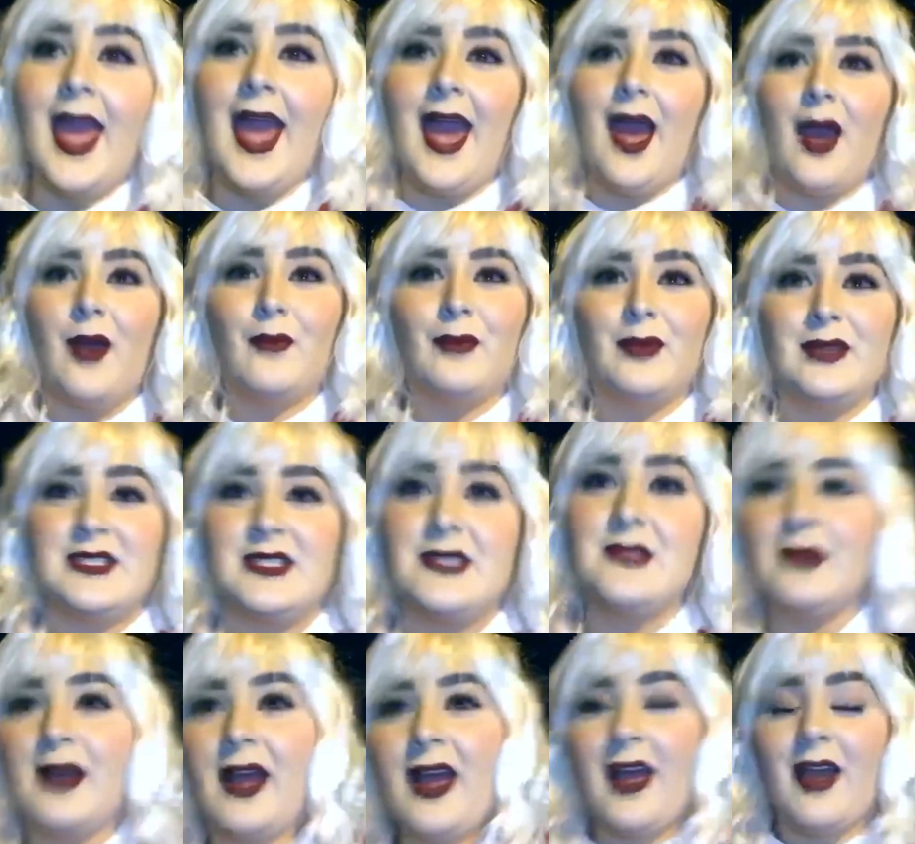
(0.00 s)
and we
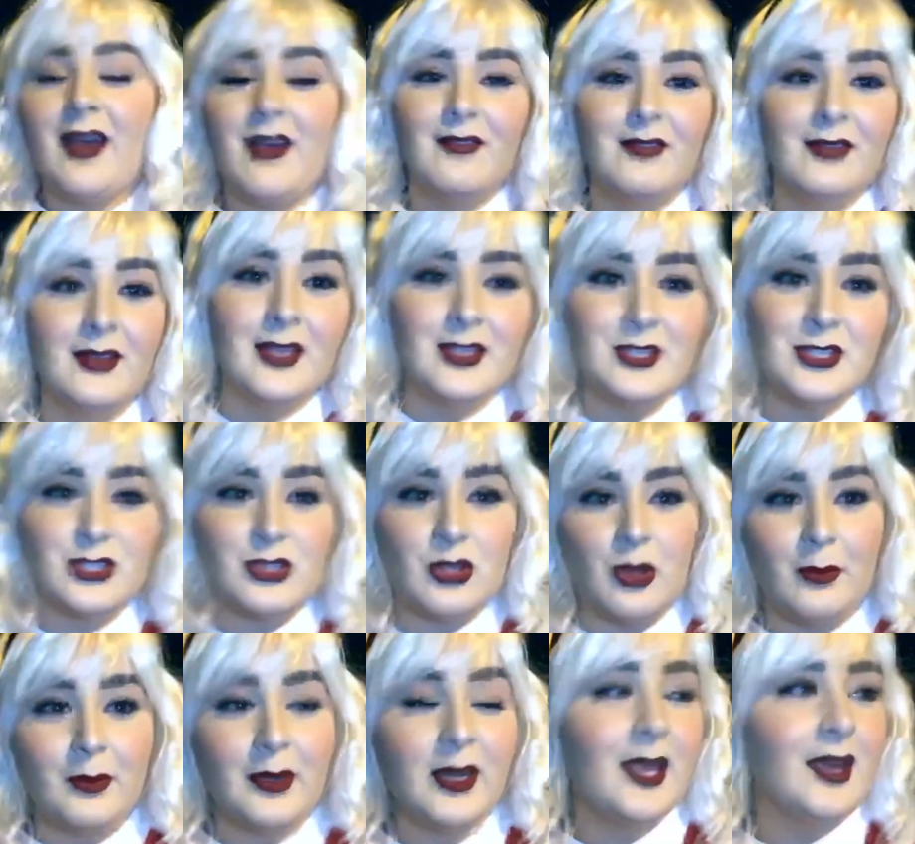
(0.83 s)
still have
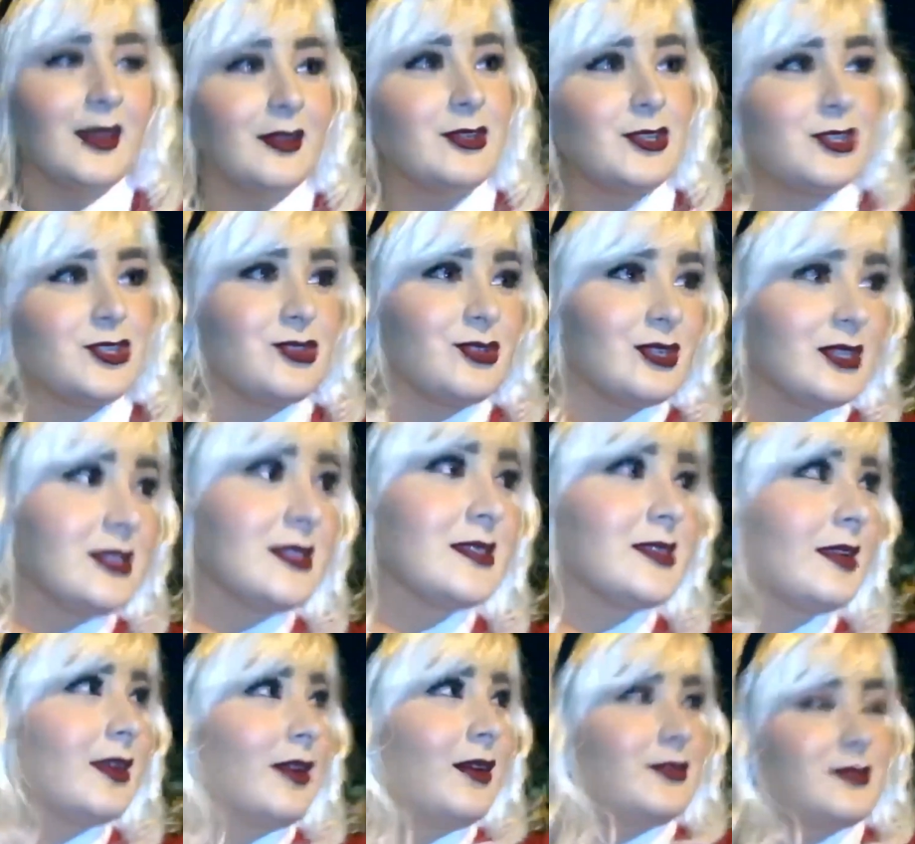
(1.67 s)
so many other streets
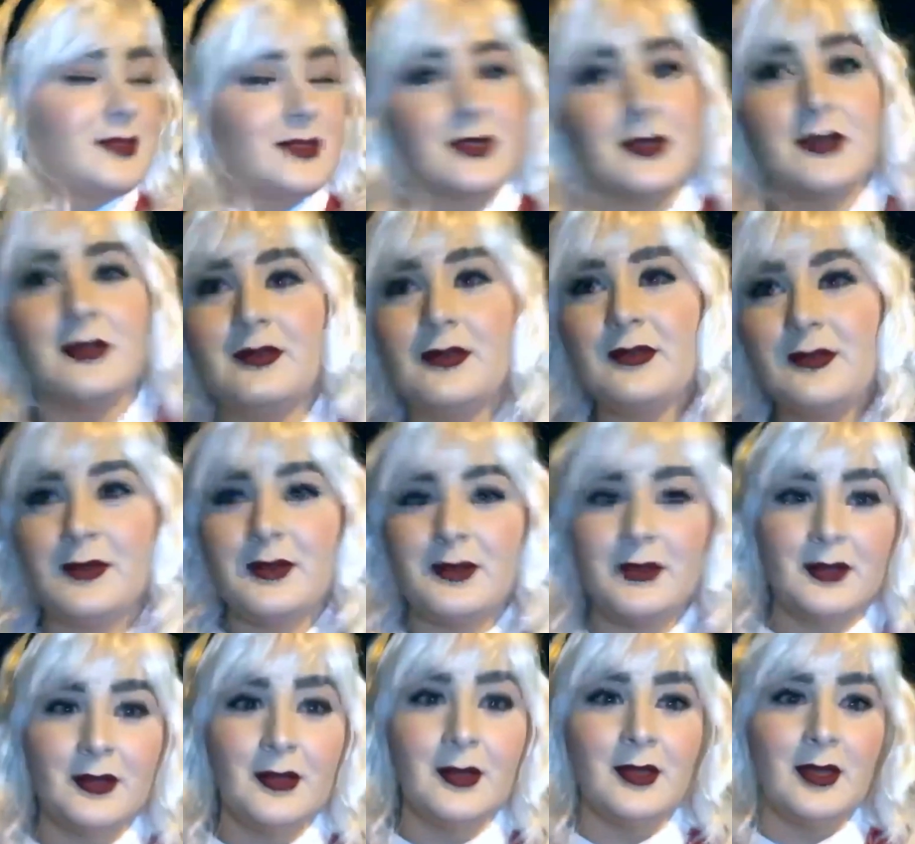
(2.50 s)
to go to.
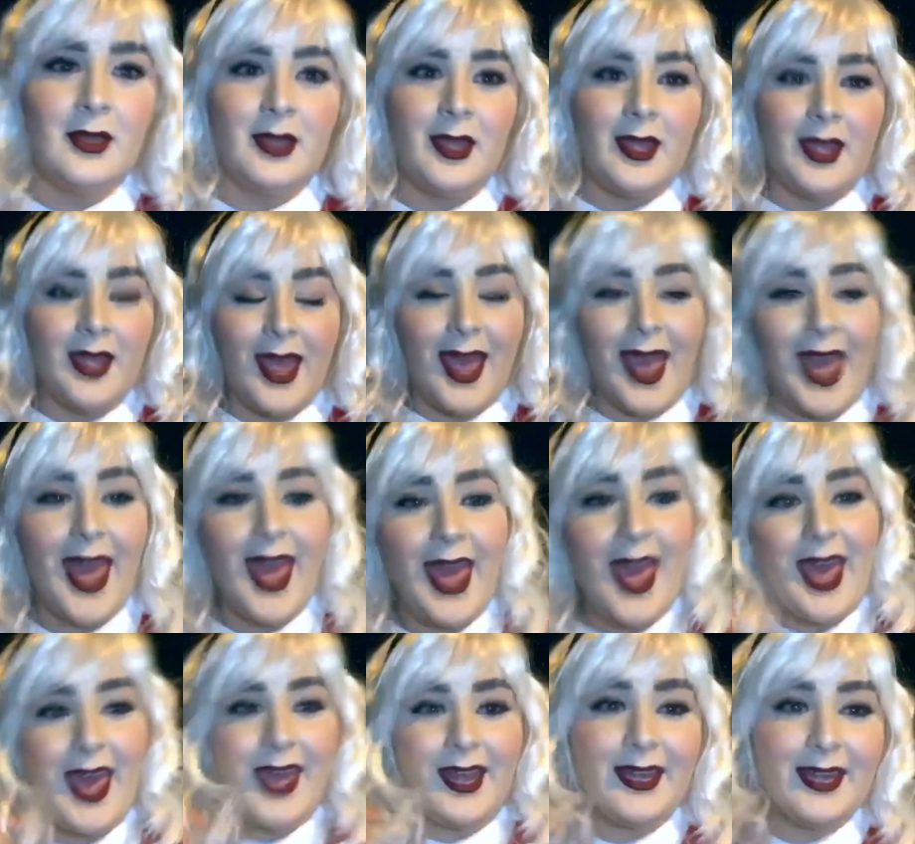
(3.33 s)

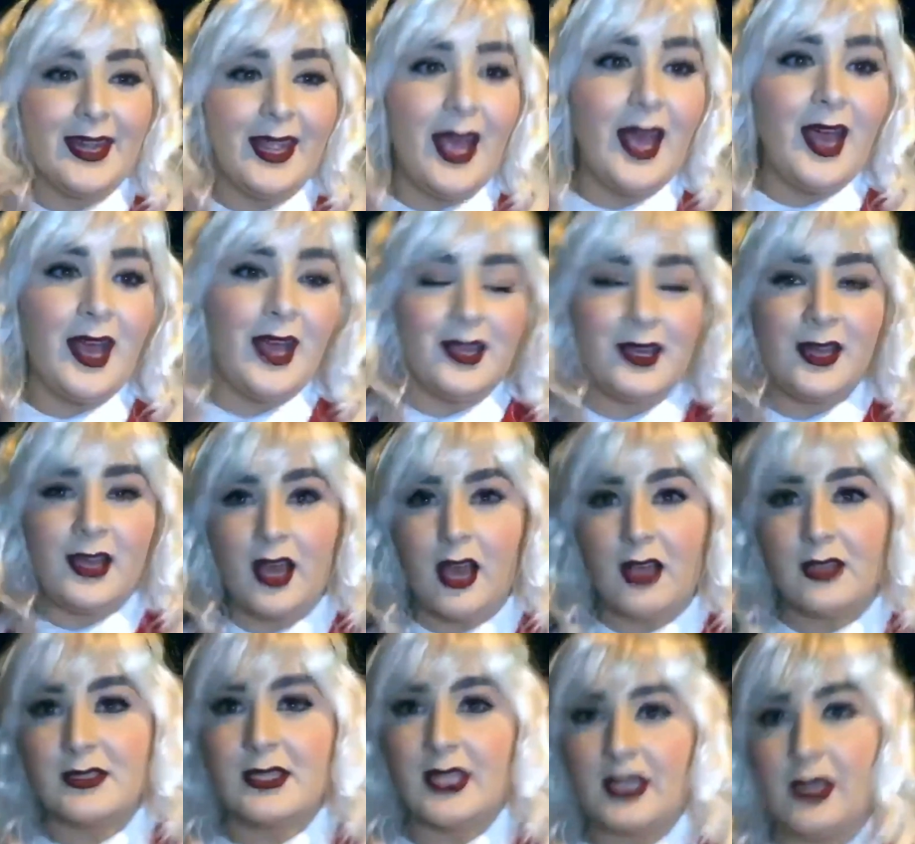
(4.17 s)
And yeah,
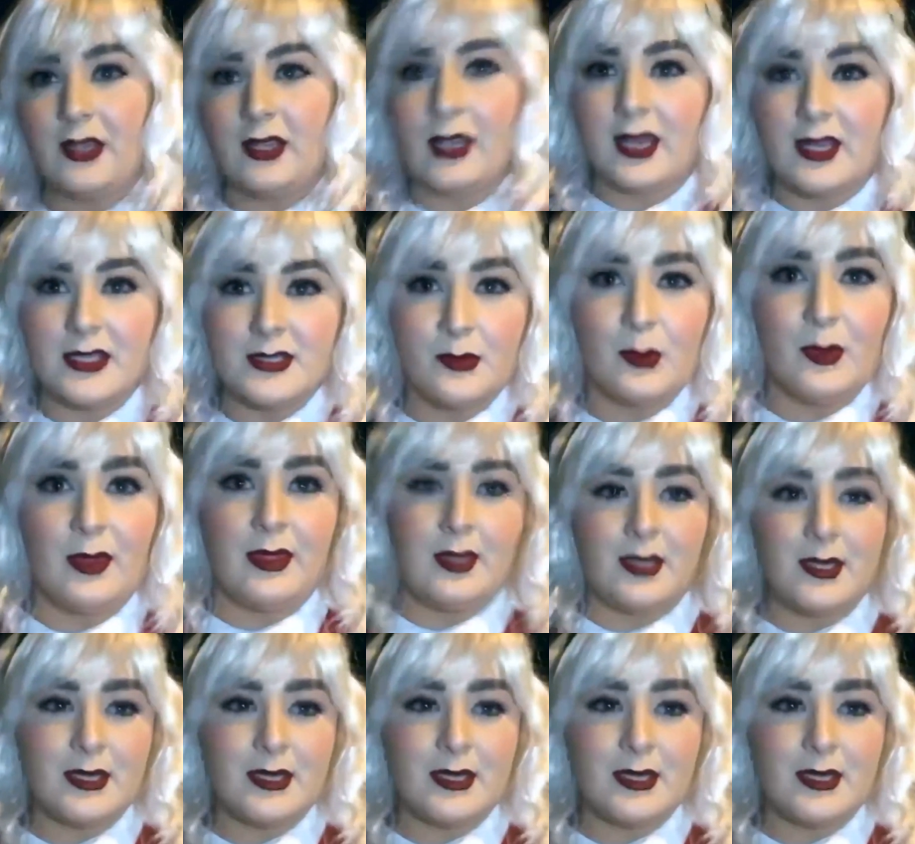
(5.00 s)
I'll take you guys with